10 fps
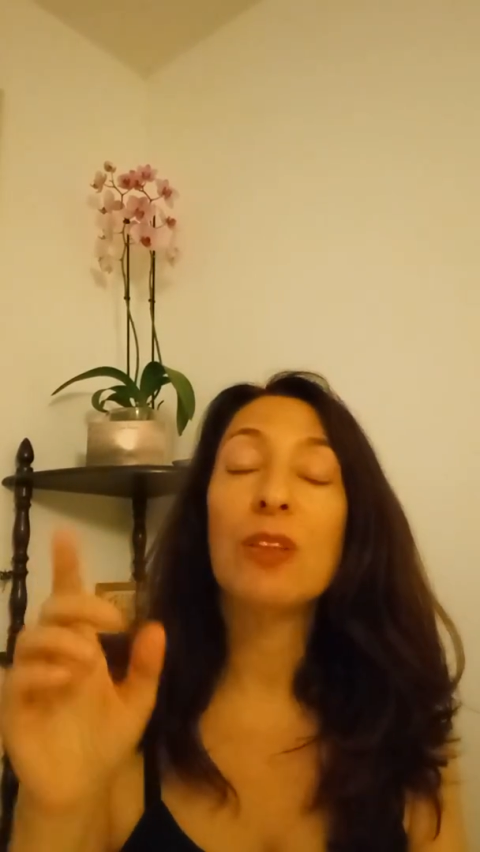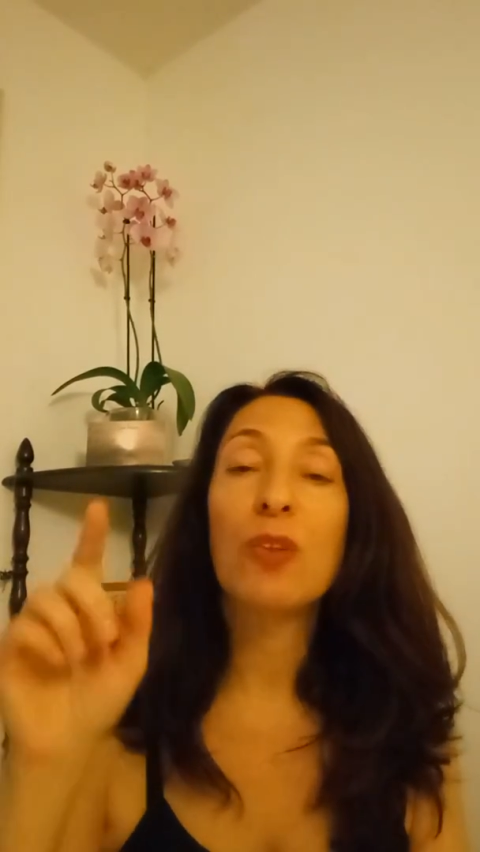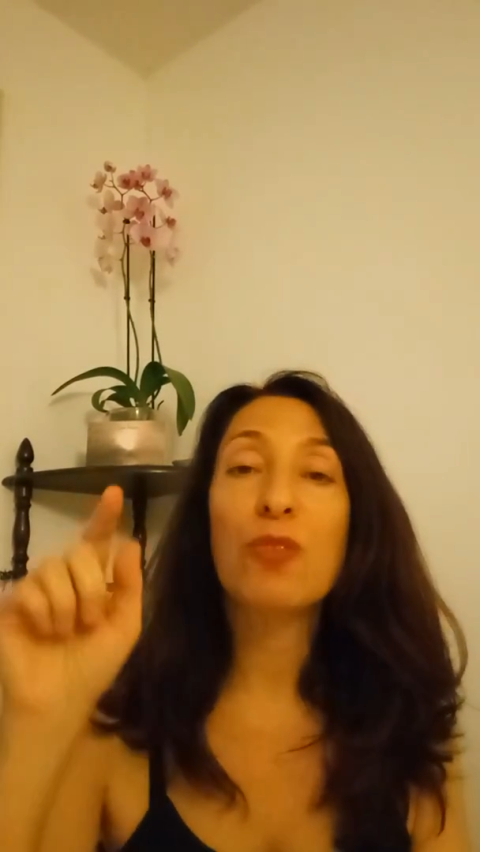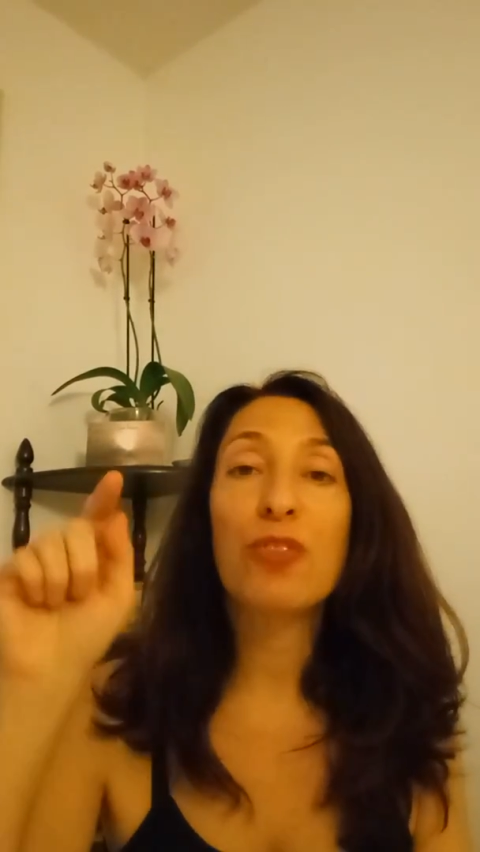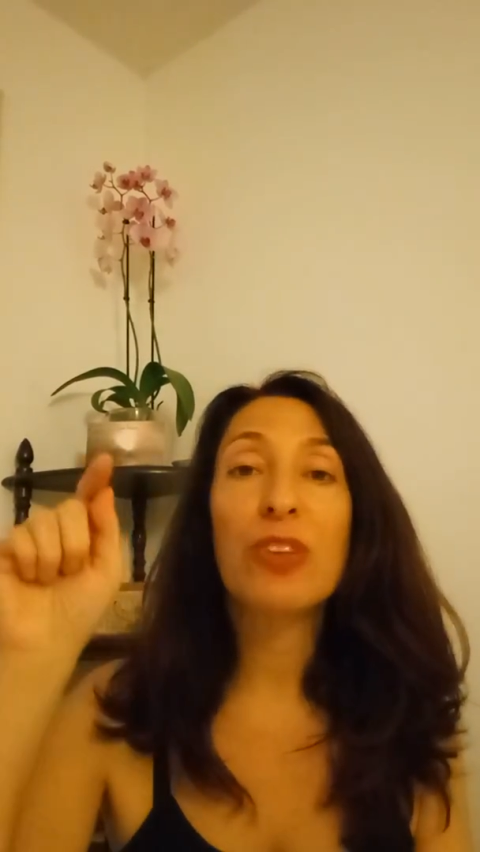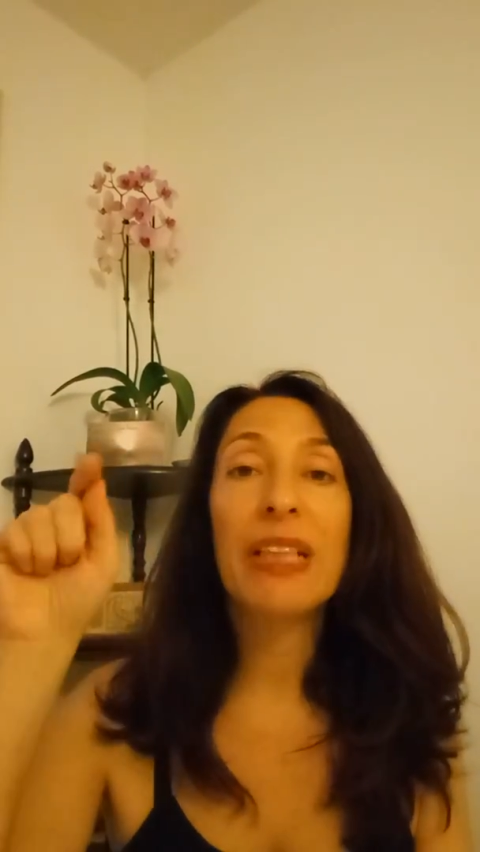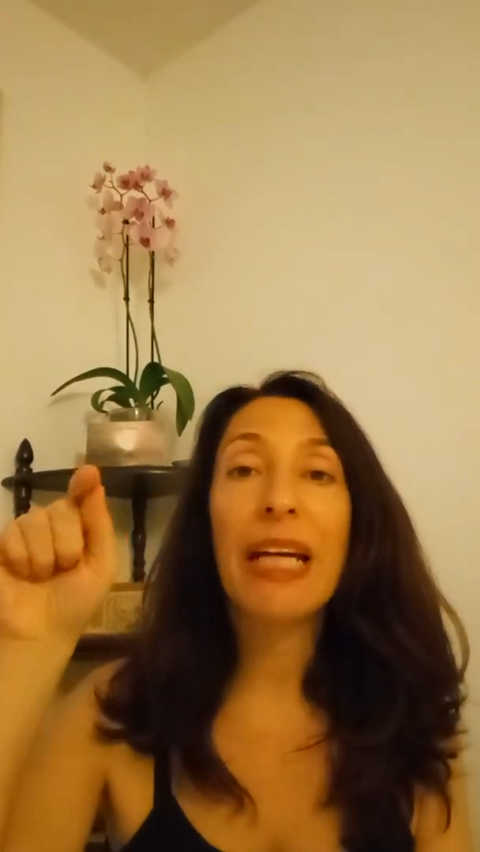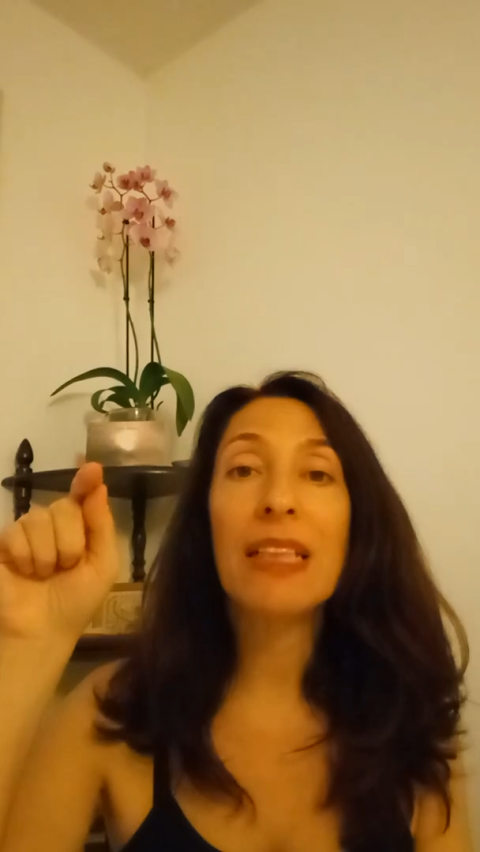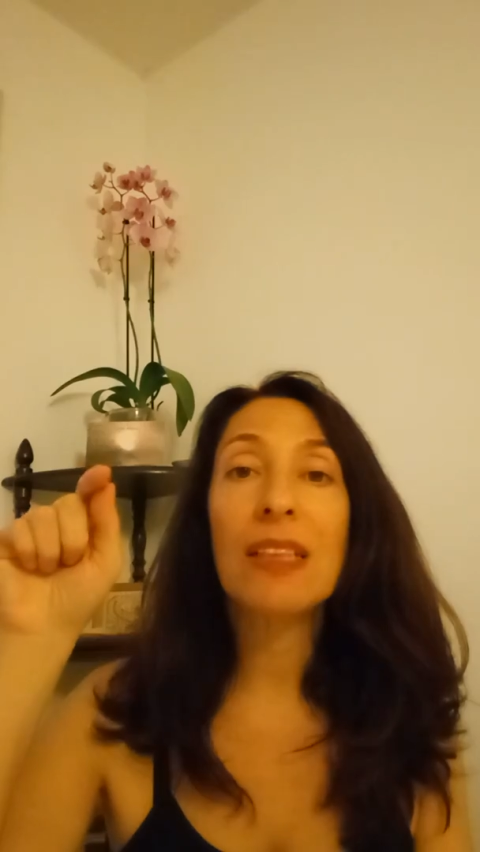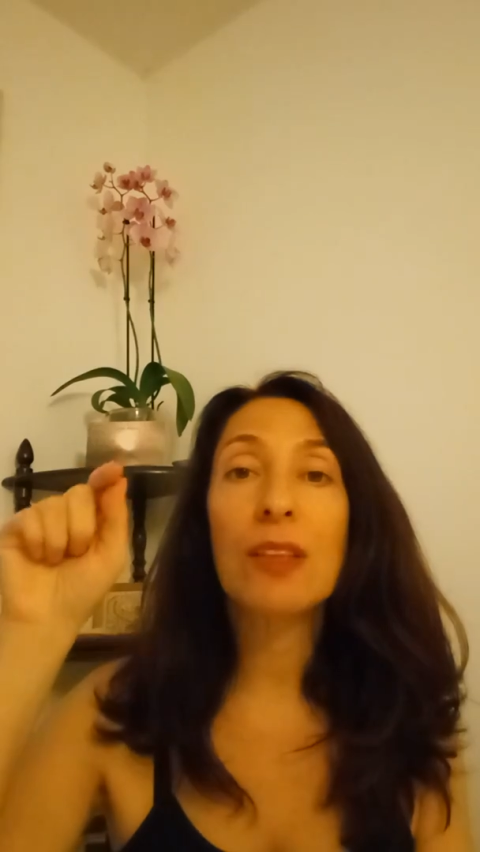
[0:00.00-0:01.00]
don't
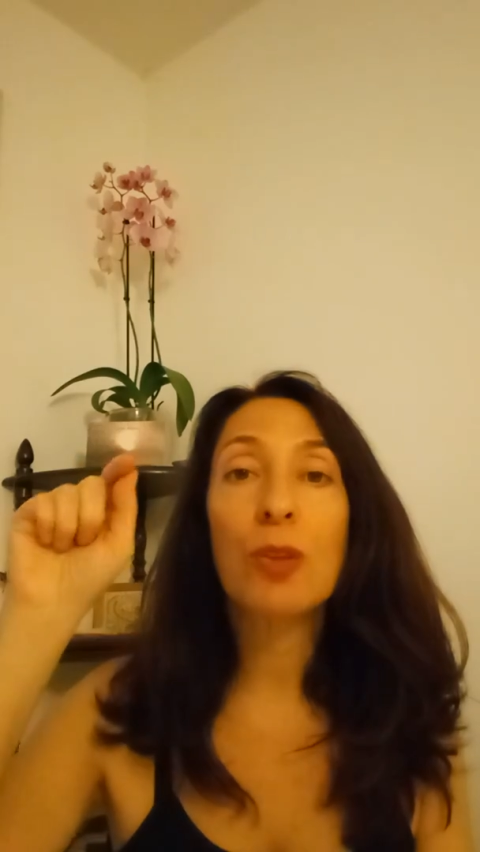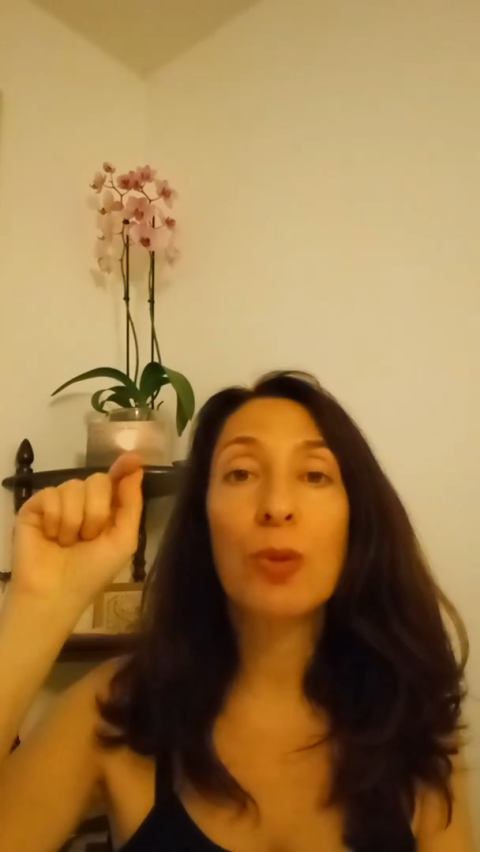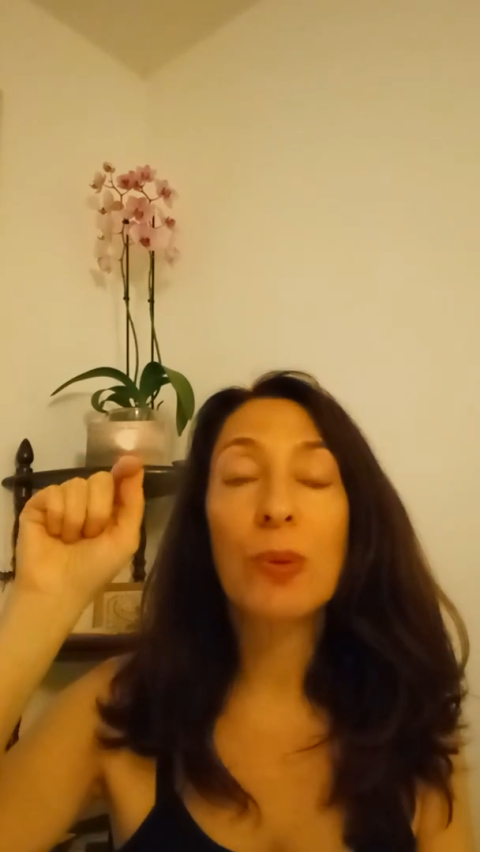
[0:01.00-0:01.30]
forget to